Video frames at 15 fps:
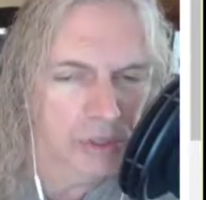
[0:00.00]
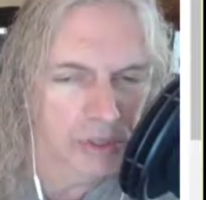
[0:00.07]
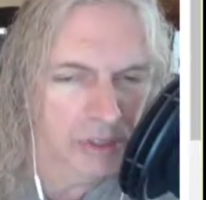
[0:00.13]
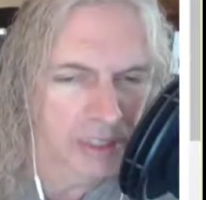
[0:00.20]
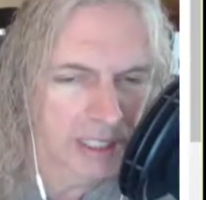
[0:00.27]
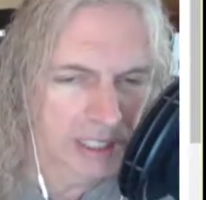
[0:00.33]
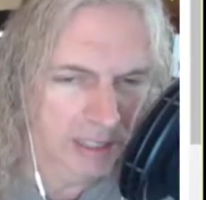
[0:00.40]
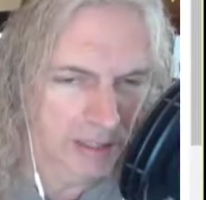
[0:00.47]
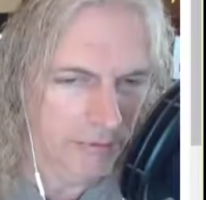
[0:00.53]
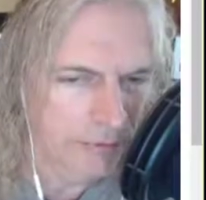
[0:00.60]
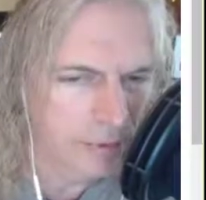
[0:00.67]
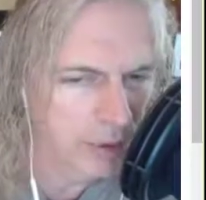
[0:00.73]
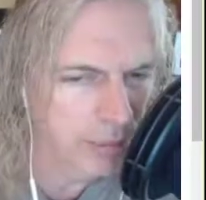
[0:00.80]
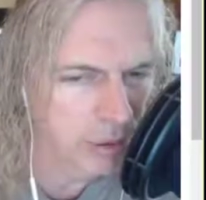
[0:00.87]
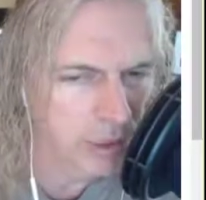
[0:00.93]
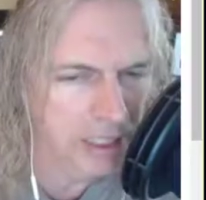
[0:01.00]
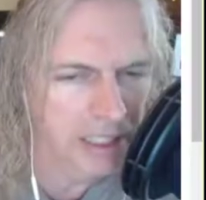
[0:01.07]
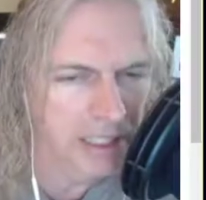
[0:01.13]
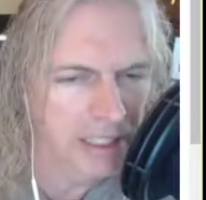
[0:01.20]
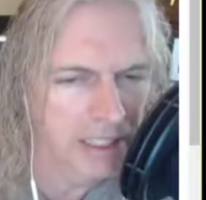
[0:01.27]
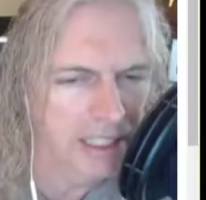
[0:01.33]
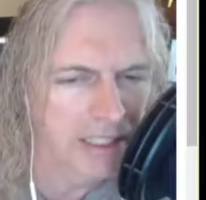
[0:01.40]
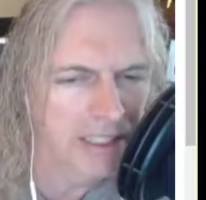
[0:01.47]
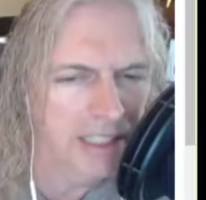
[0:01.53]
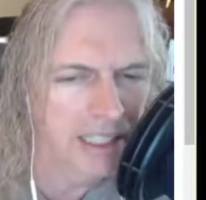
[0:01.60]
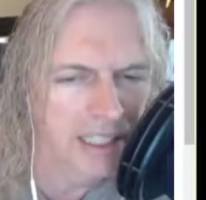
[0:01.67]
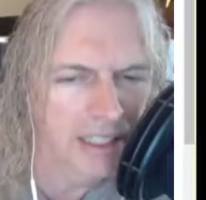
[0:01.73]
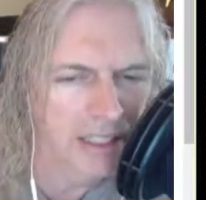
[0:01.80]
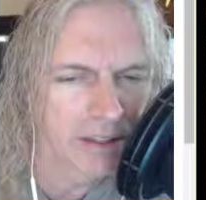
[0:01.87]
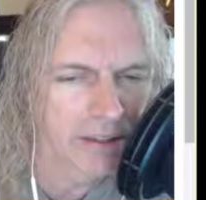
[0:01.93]
So you can get a free plugin that can
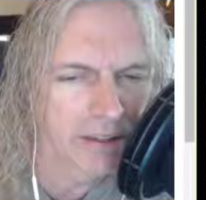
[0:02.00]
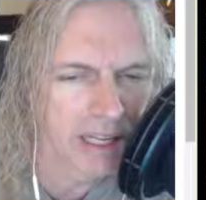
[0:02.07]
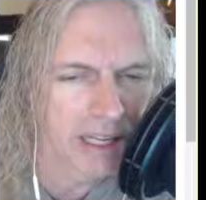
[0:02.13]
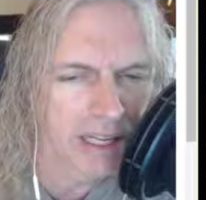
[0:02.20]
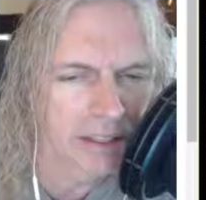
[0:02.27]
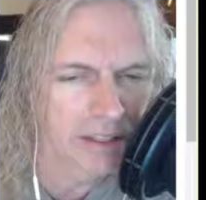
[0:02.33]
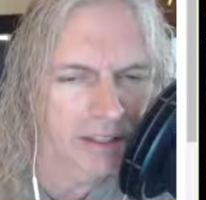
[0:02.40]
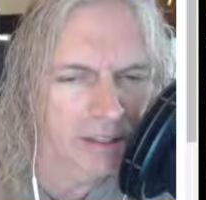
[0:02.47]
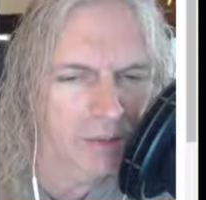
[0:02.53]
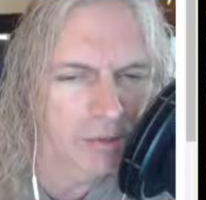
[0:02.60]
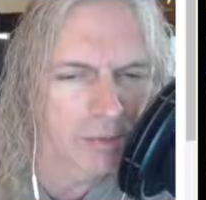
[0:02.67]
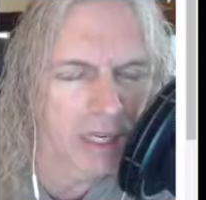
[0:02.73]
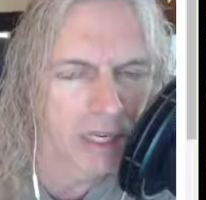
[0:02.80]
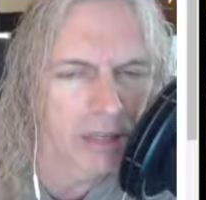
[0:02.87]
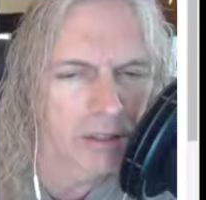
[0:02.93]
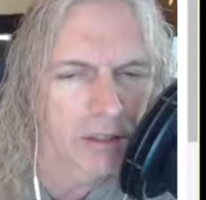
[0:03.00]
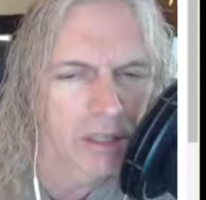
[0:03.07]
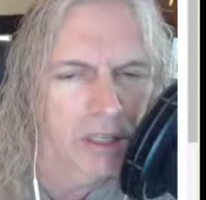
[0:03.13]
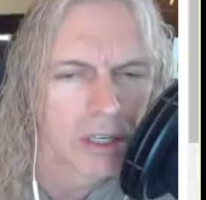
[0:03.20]
take care of that as well.